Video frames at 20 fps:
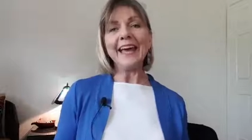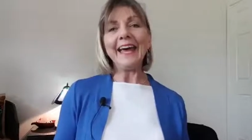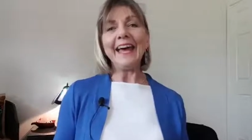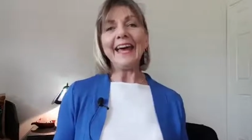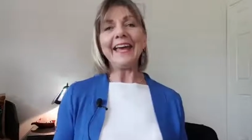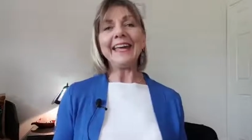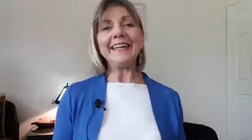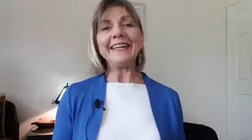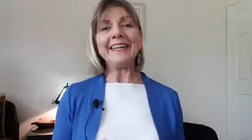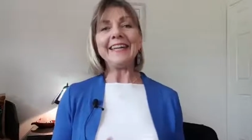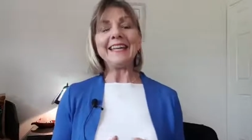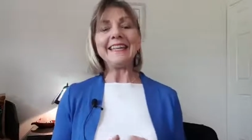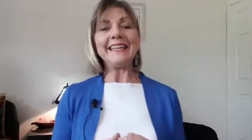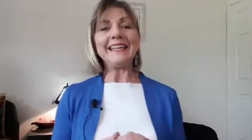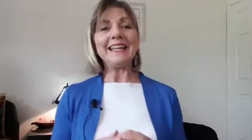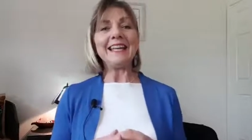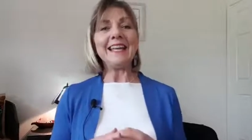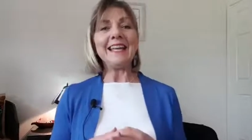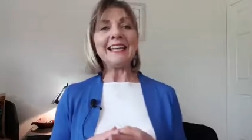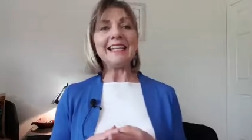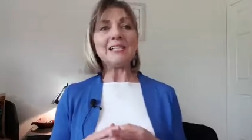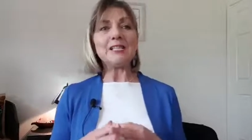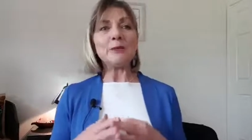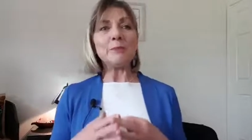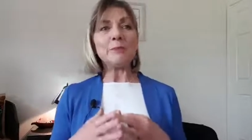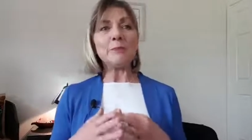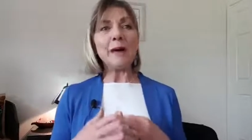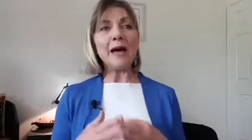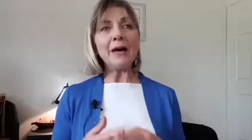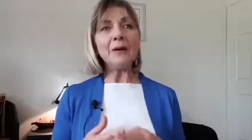And it's
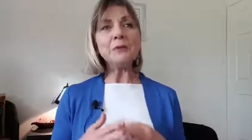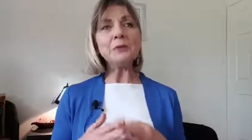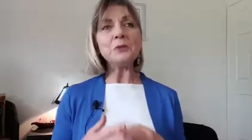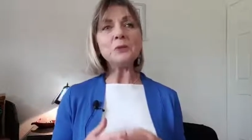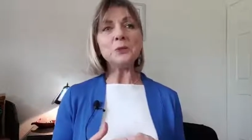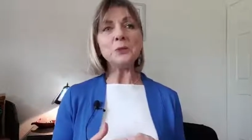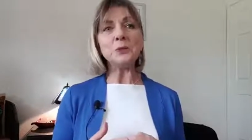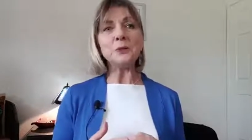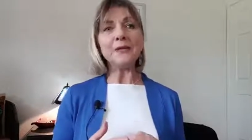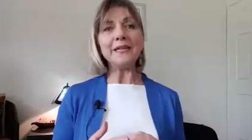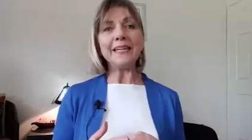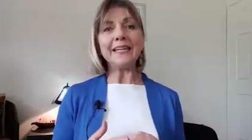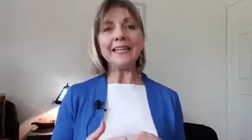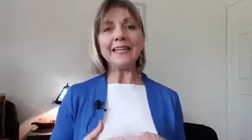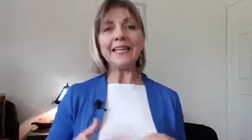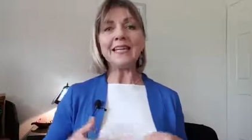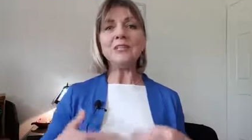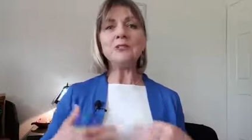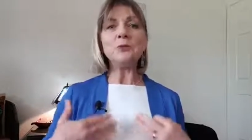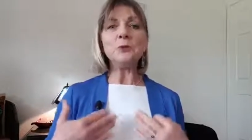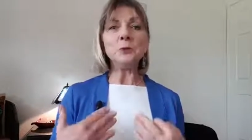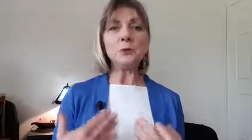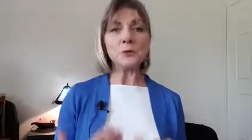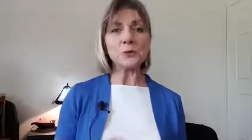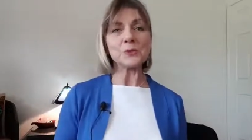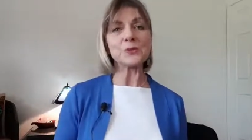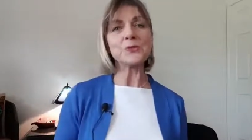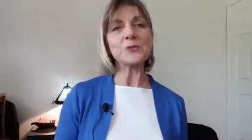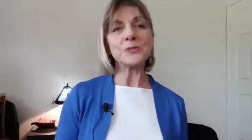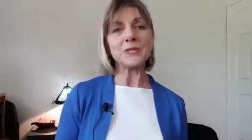about doing it in your
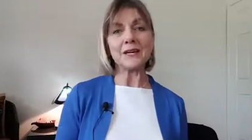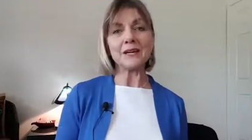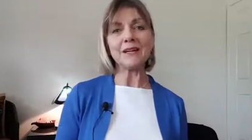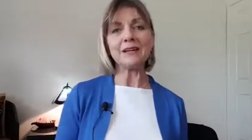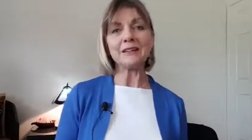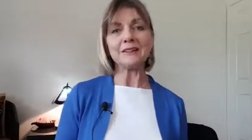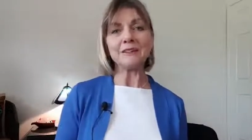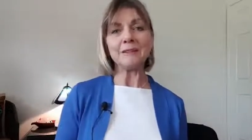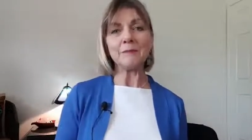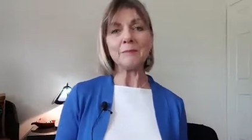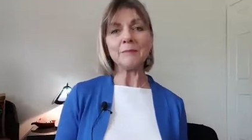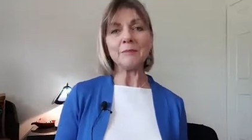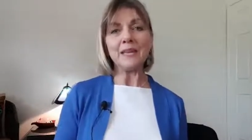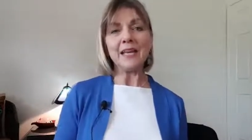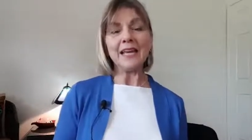style.